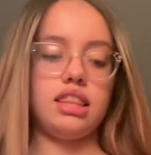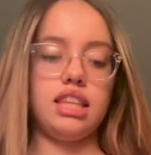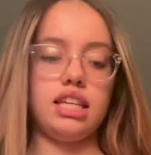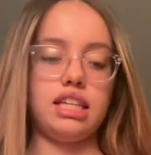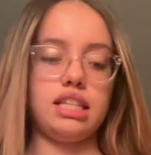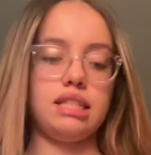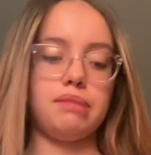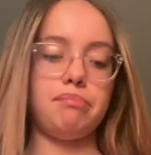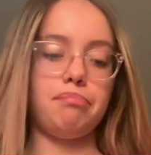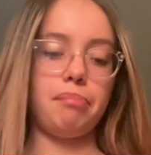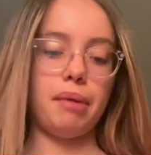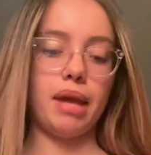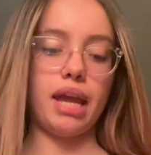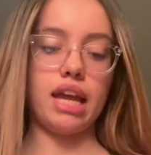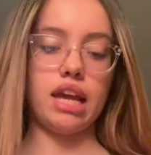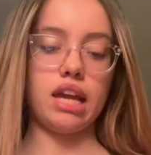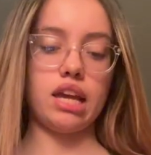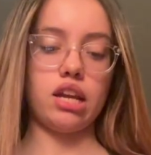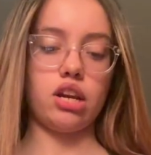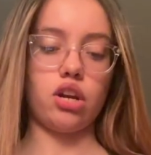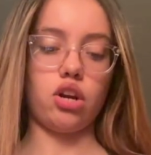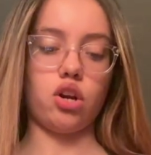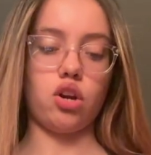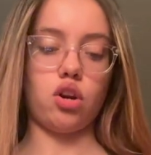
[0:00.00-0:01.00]
This
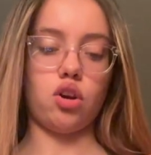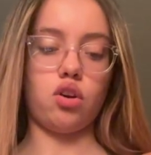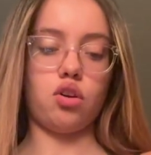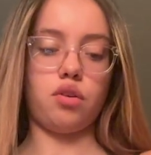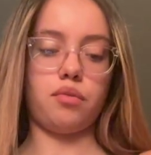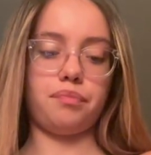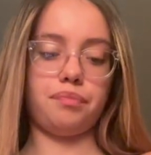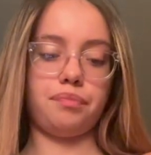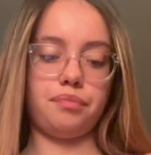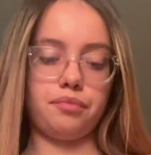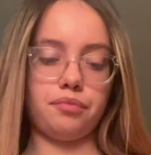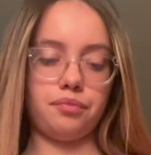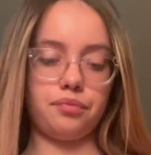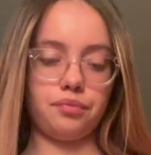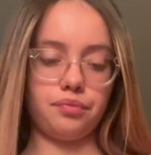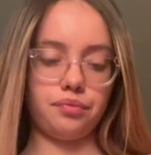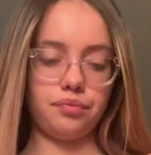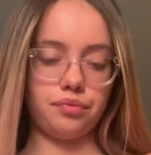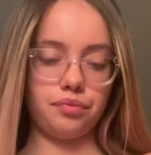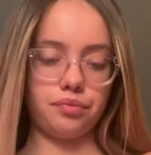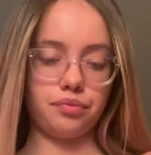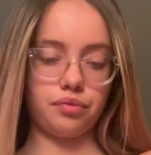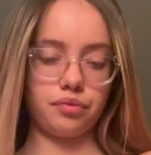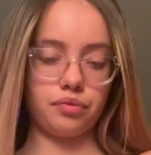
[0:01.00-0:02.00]
banner.
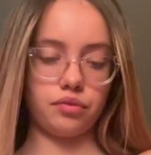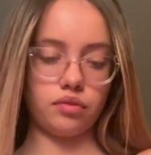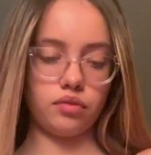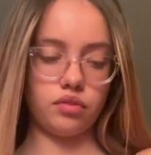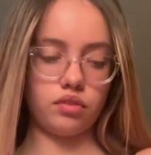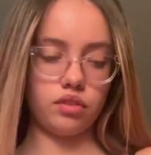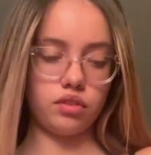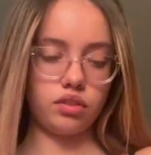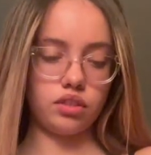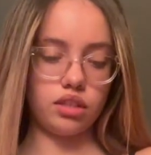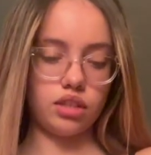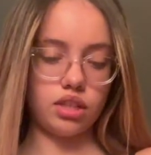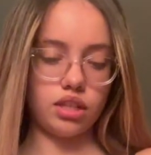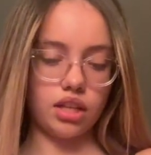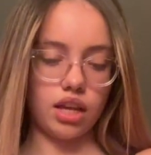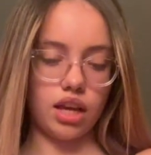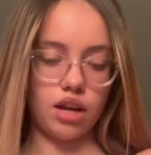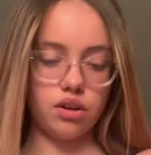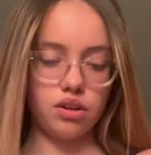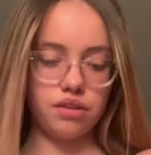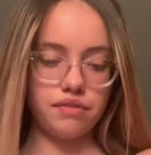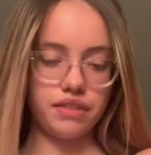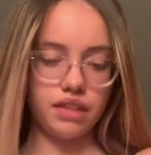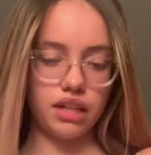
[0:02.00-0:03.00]
I
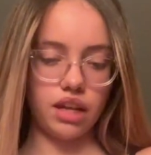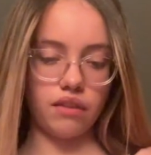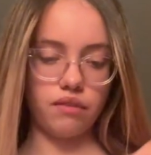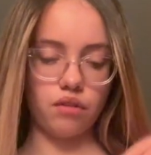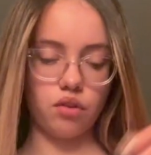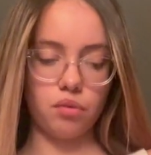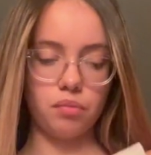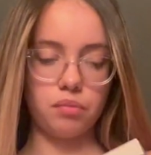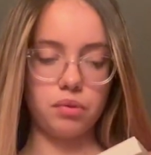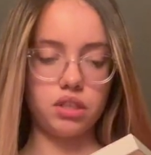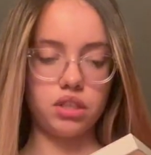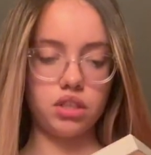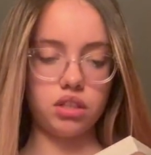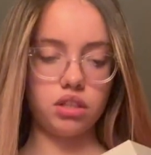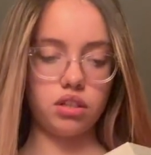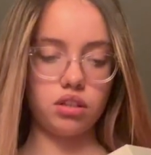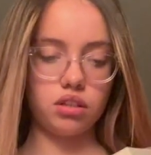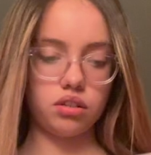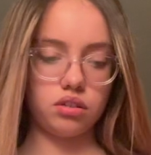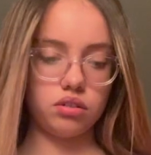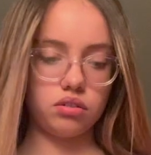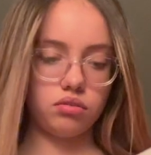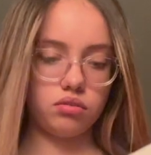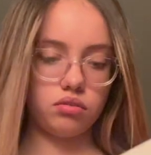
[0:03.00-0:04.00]
don't even think I've opened it
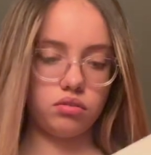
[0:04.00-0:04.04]
yet.